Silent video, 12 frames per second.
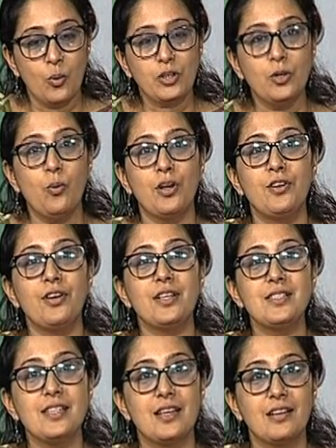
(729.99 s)
what the
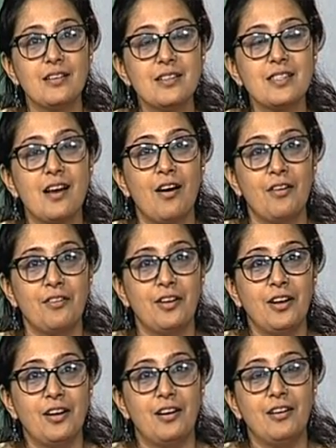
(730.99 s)
wandering singers
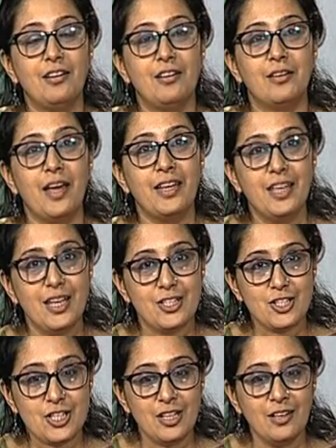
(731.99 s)
are uh,
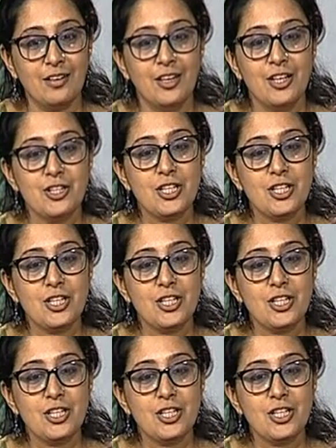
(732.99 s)
engaged in.